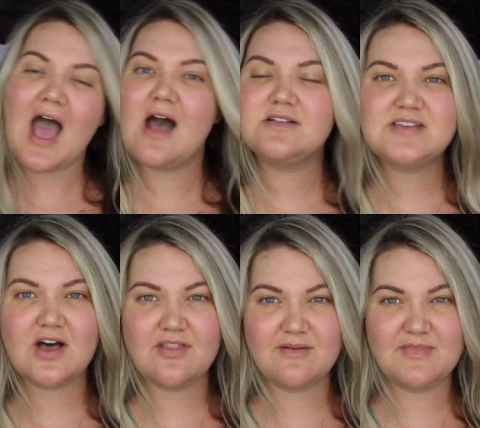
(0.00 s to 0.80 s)
I'll
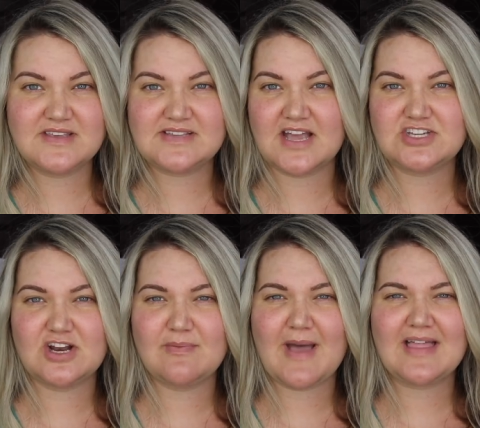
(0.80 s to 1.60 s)
tell them this
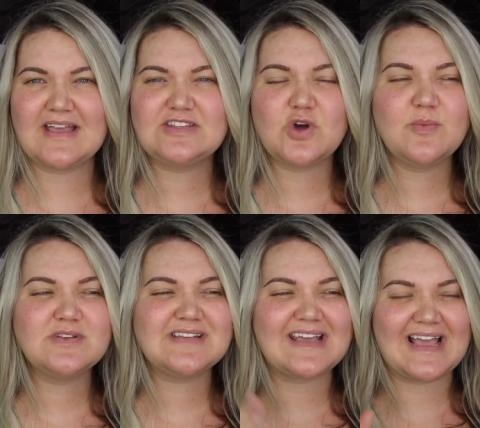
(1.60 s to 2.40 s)
eyeshadow palette. It's
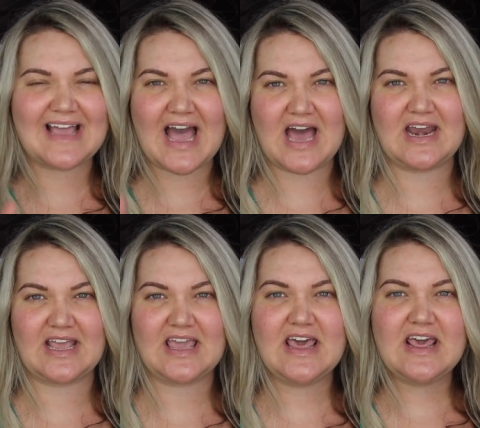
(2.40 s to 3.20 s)
almost like
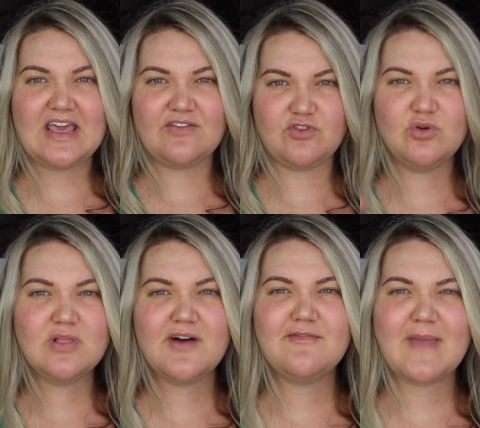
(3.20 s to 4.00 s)
iconic. If you
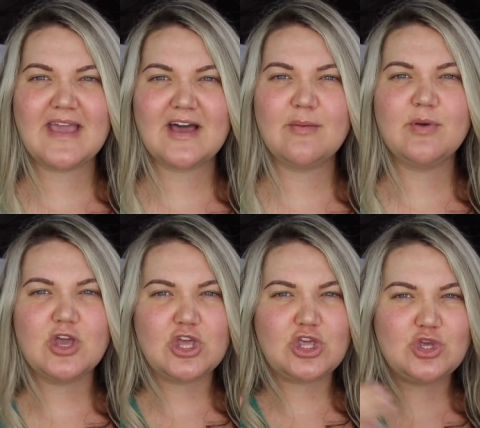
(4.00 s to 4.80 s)
love makeup,
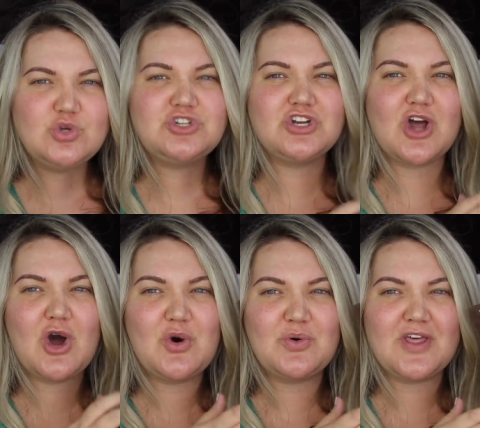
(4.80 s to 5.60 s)
you should
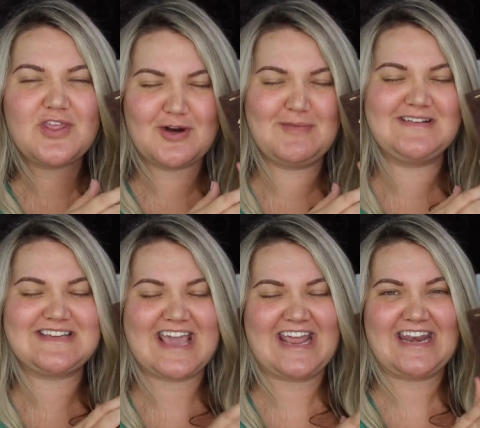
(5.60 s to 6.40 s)
own the Urban
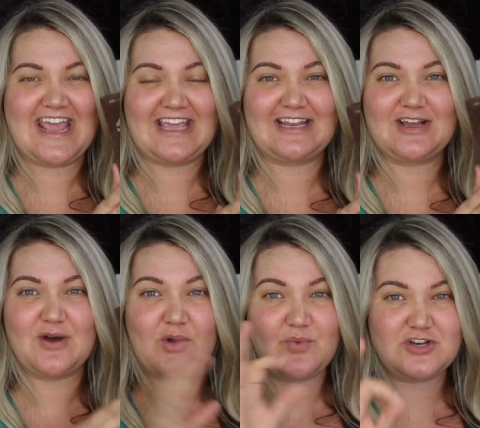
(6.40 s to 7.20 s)
Decay Naked
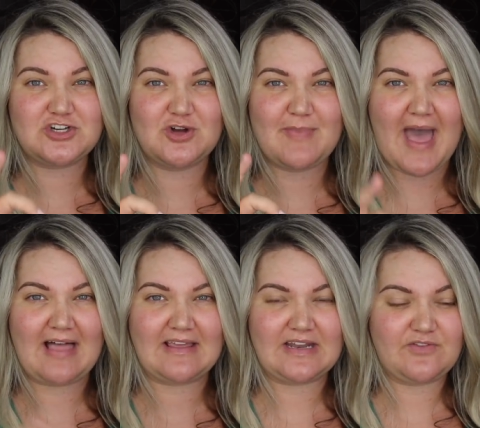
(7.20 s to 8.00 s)
original
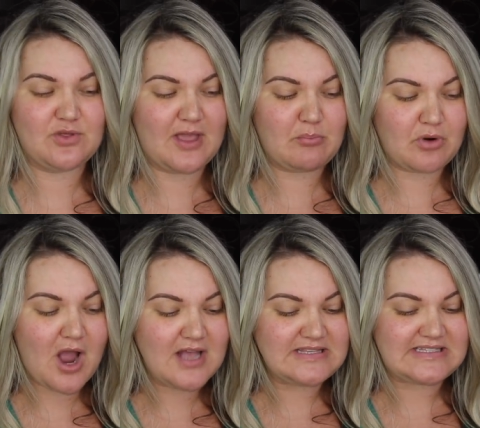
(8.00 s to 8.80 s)
palette. If you like
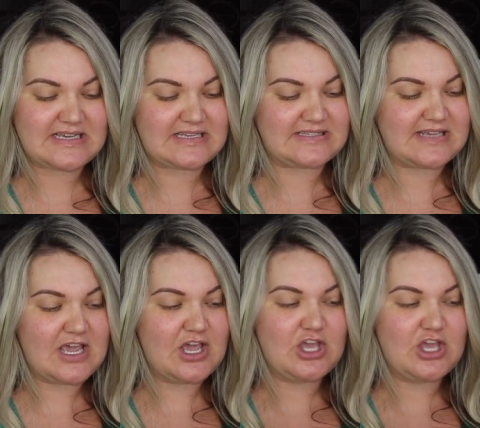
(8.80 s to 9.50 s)
bronzes,